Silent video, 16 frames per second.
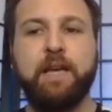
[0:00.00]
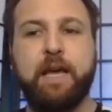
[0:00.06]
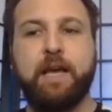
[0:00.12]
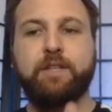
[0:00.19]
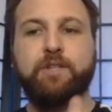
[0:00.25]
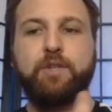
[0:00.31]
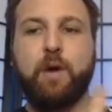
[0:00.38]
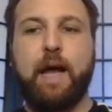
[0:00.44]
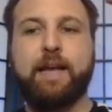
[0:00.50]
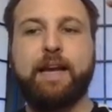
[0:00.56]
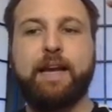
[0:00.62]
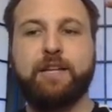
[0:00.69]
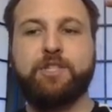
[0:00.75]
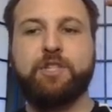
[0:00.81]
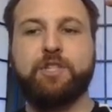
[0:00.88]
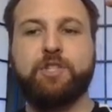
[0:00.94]
And so I can
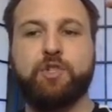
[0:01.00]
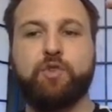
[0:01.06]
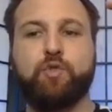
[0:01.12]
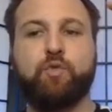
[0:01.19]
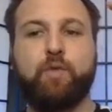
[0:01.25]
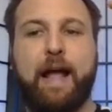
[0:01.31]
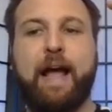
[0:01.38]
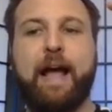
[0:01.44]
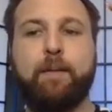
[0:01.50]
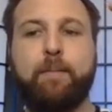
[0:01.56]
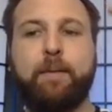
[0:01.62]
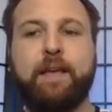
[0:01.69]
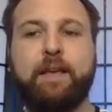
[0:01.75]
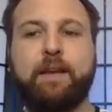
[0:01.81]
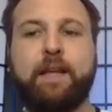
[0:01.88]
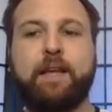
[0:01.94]
actually just grab
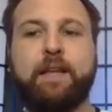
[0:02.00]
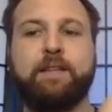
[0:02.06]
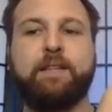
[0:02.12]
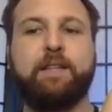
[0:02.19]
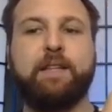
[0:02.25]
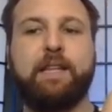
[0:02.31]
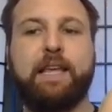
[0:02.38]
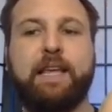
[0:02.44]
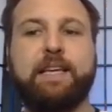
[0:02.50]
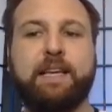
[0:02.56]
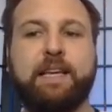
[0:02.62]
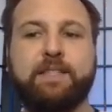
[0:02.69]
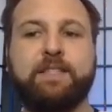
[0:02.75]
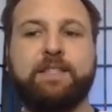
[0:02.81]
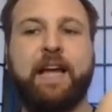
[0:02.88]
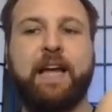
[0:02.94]
it and lay
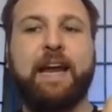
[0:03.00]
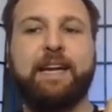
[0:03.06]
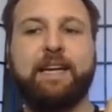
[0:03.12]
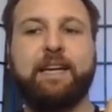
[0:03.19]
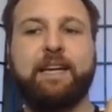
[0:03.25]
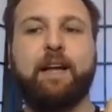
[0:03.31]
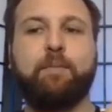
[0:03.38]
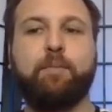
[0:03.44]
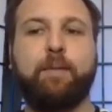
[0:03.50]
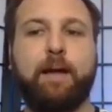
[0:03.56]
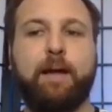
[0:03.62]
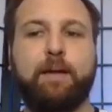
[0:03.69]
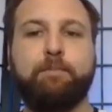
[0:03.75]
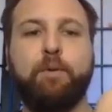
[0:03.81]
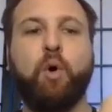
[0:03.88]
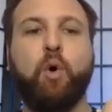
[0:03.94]
and tighten it up
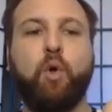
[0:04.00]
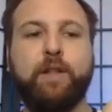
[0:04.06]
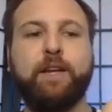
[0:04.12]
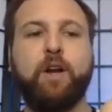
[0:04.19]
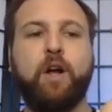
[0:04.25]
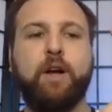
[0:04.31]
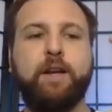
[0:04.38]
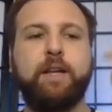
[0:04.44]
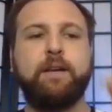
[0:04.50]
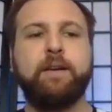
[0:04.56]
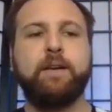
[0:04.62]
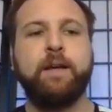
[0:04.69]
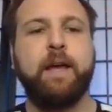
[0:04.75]
by pulling on it.